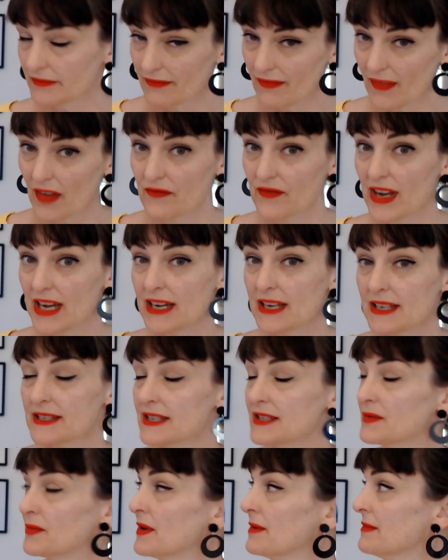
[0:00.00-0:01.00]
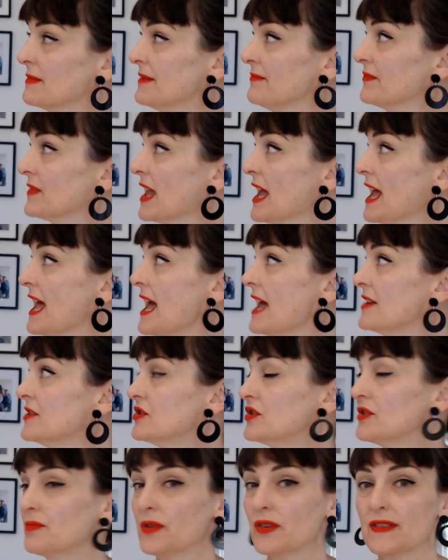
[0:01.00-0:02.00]
Venus is women, and
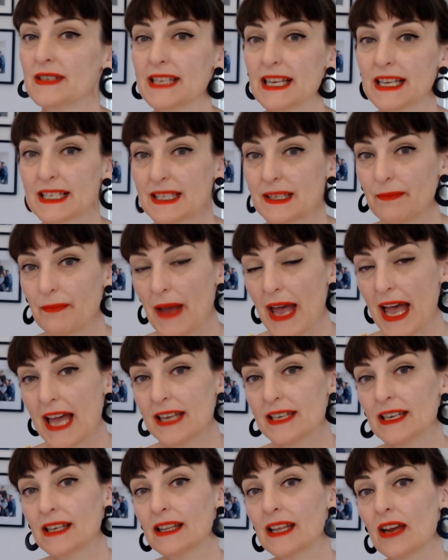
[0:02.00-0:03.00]
Jupiter is expanding their